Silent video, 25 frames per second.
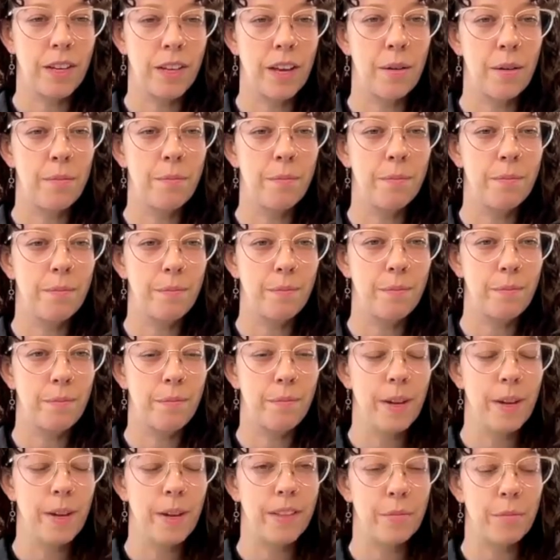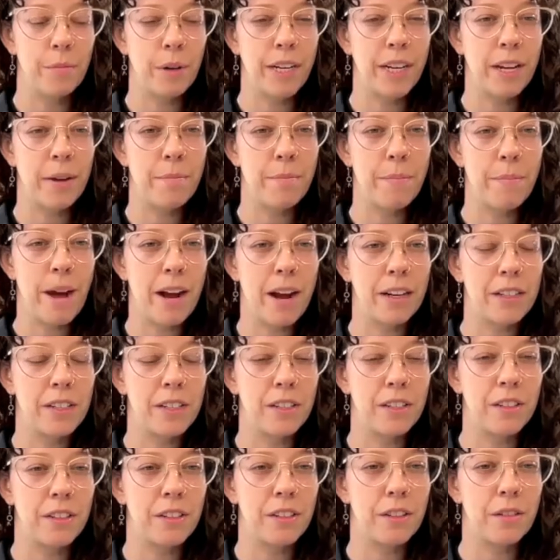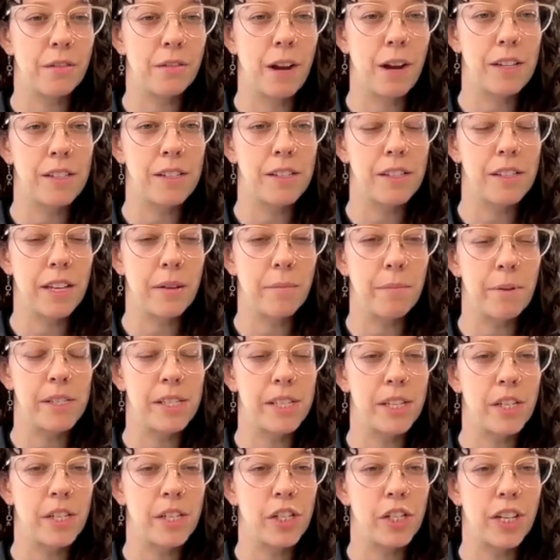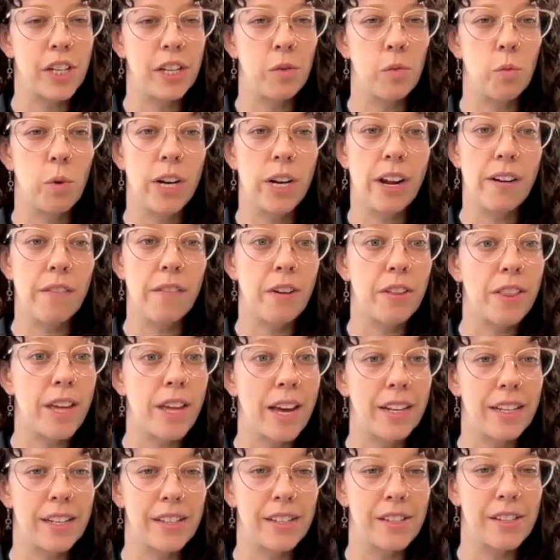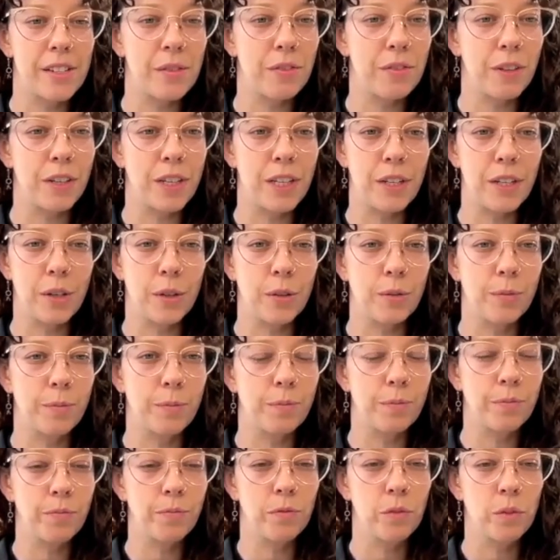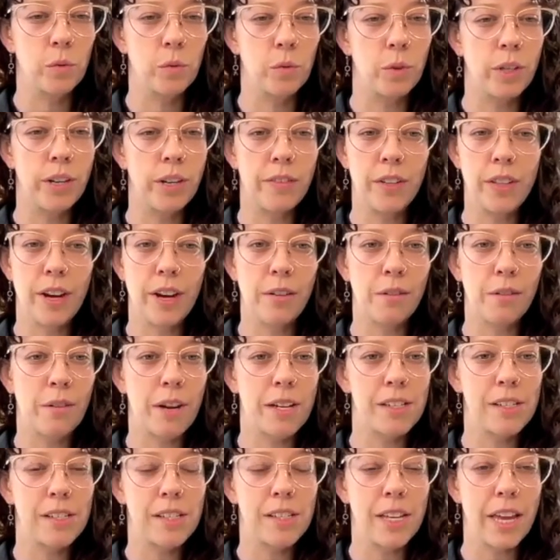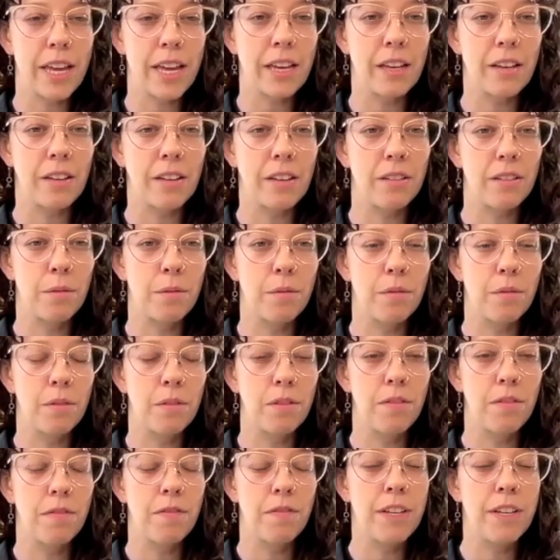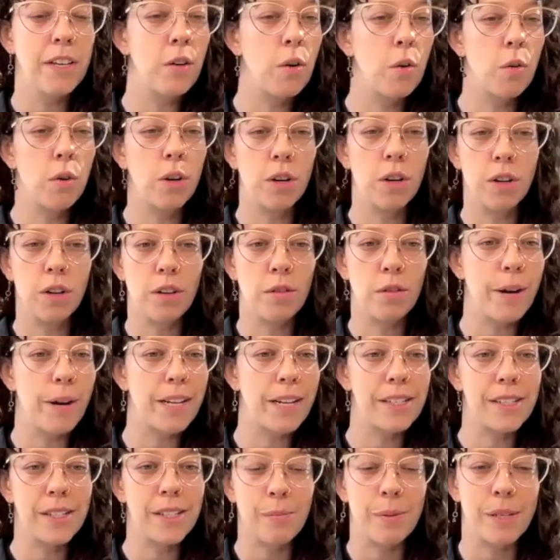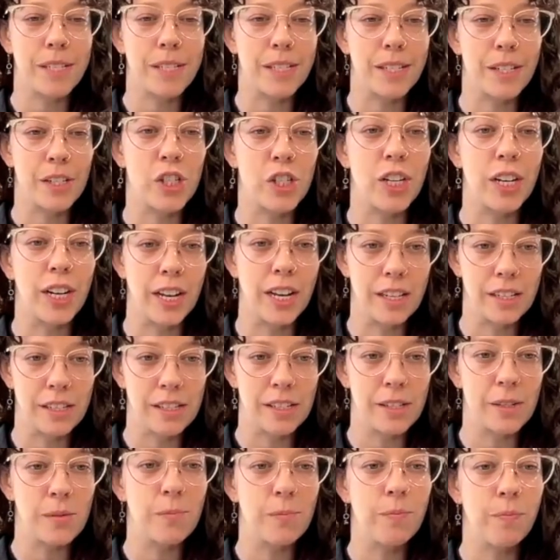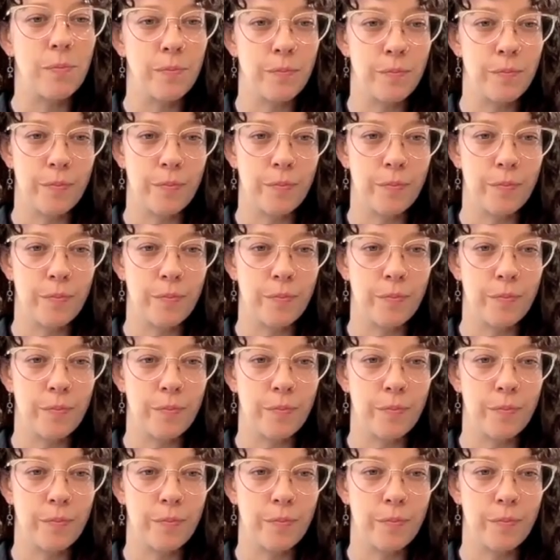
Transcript: Yep. And then bring it back to the resting position, whatever that is for you, whatever that resting, feel good, best position is.